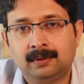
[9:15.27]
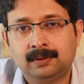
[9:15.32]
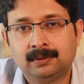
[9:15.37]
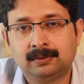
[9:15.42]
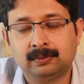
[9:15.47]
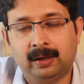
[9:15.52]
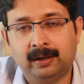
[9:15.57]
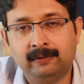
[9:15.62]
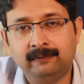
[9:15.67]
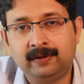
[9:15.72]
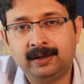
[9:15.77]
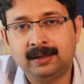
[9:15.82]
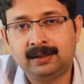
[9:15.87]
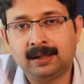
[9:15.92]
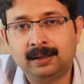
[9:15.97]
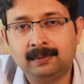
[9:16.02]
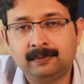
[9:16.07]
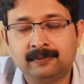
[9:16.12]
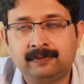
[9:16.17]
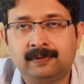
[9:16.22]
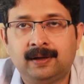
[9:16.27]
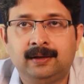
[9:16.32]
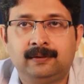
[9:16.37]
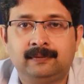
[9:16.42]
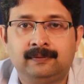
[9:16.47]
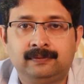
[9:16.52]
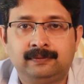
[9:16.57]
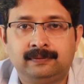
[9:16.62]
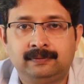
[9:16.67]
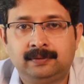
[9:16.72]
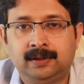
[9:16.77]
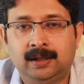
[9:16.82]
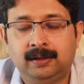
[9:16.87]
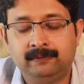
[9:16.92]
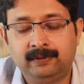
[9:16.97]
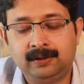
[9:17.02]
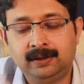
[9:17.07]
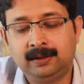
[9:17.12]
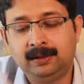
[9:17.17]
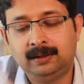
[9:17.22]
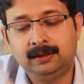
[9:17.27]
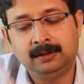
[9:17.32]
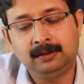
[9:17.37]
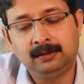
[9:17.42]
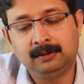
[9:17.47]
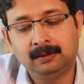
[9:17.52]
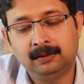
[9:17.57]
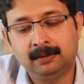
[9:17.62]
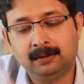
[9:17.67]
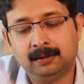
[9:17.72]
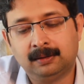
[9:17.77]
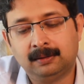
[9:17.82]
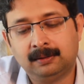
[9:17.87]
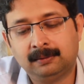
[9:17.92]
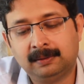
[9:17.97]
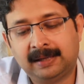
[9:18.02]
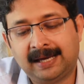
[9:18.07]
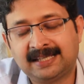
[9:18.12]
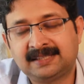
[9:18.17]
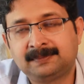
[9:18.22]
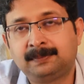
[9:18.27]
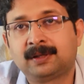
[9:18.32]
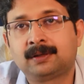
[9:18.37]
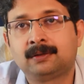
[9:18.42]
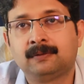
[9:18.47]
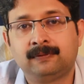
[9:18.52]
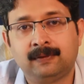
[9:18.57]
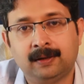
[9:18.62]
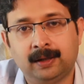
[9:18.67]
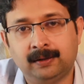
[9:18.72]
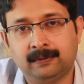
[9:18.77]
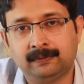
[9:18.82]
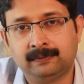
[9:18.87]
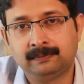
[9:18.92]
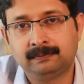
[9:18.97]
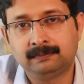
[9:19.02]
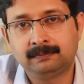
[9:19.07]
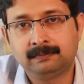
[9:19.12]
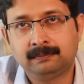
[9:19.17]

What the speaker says: So every type of life, every aspect of life,